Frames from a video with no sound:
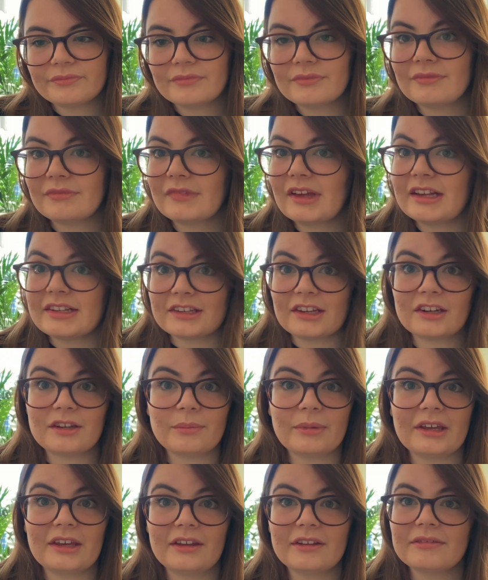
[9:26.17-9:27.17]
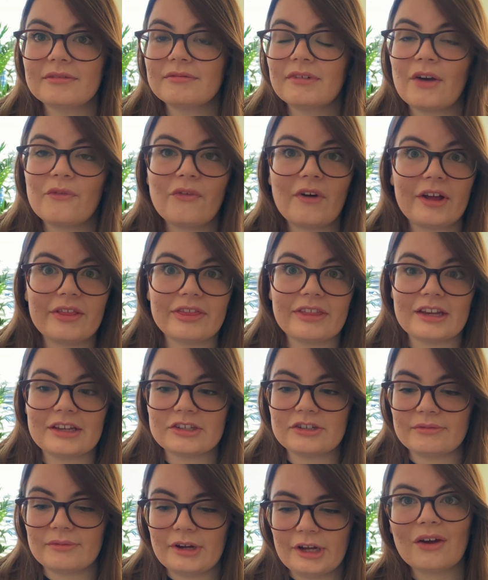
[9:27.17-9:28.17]
it's going to be a fine thing to
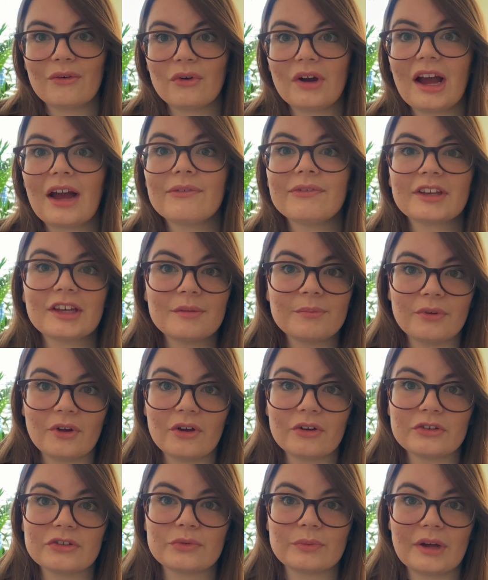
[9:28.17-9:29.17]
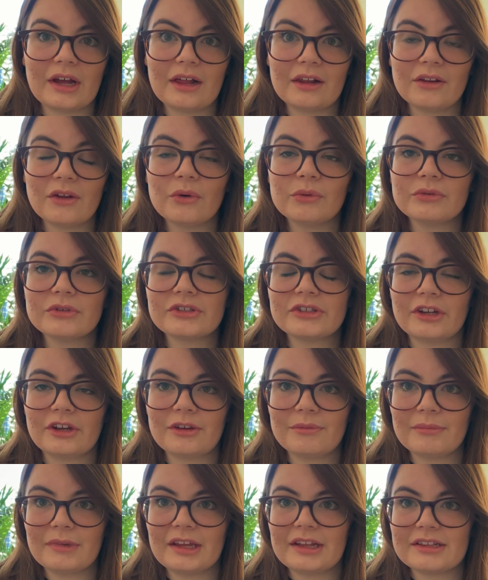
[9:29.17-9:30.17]
write. Having a blog as well also
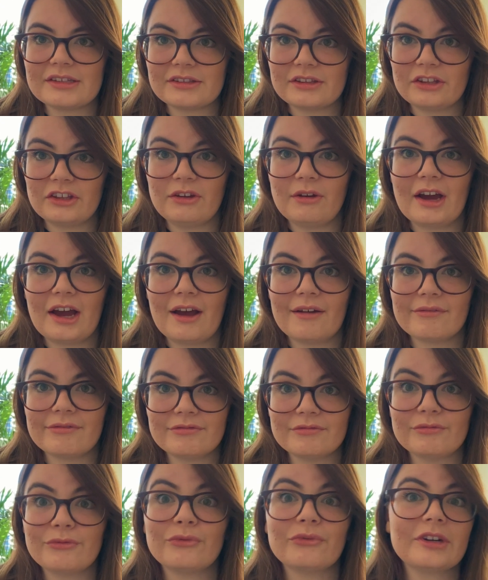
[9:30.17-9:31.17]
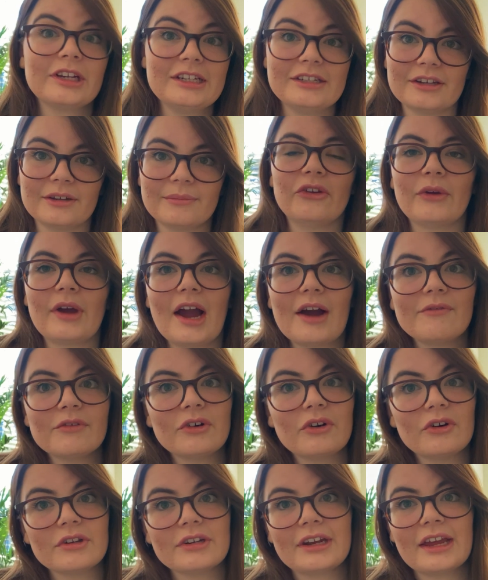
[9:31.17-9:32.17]
means that you have freedom. You haven't
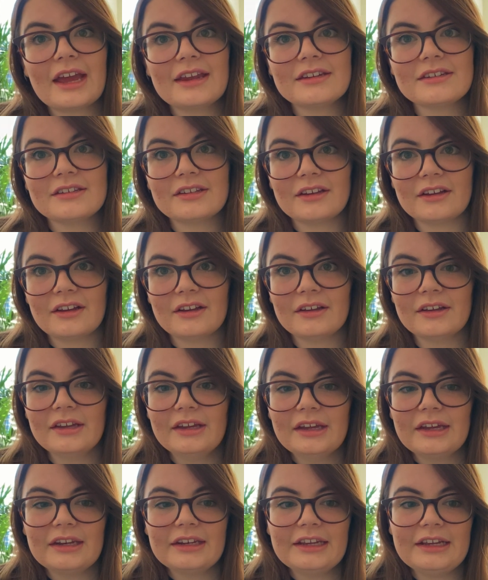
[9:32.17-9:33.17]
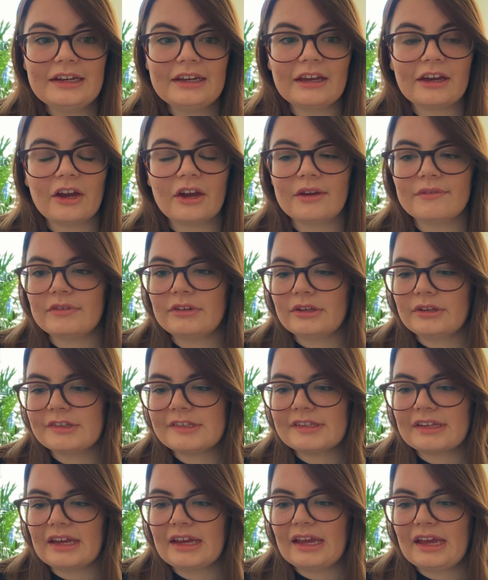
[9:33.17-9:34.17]
got an editor leaning over you
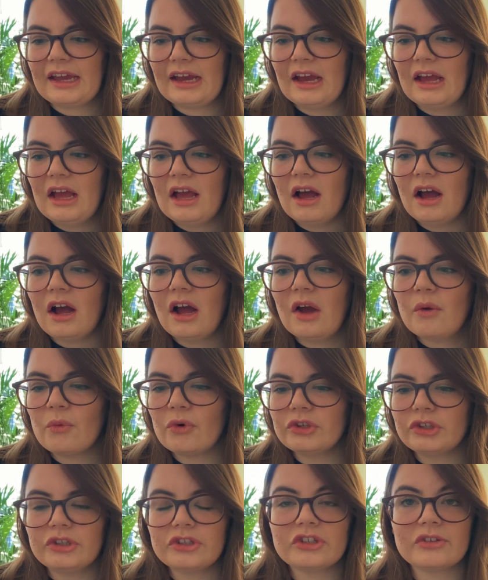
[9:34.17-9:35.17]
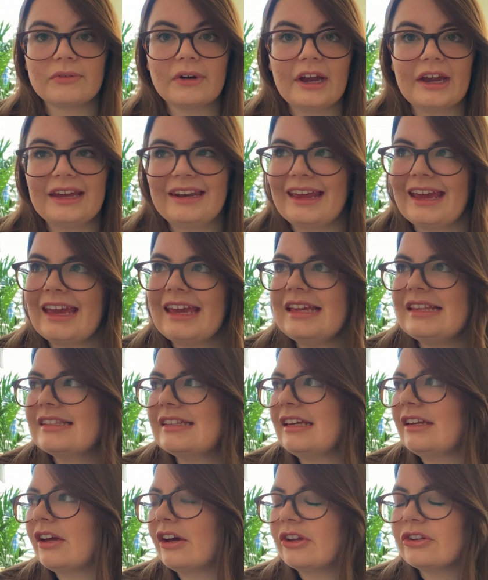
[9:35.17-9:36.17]
saying, I want you to write an
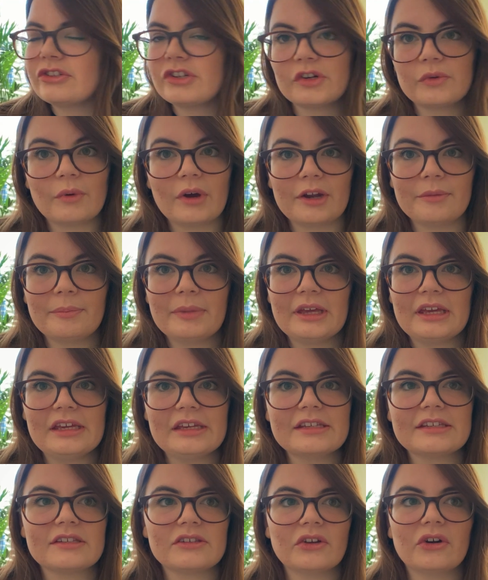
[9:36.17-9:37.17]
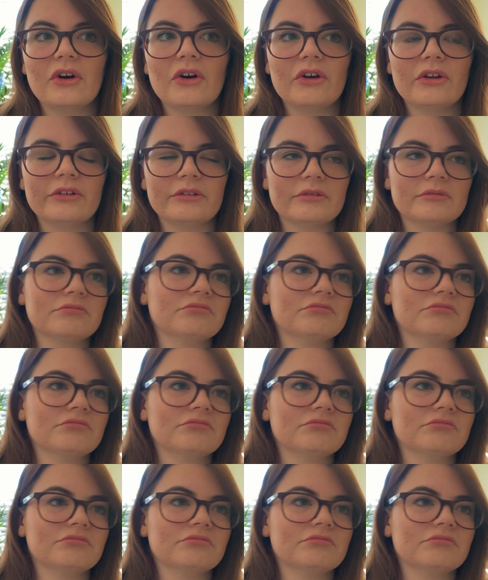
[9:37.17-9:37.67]
1,800 word piece on,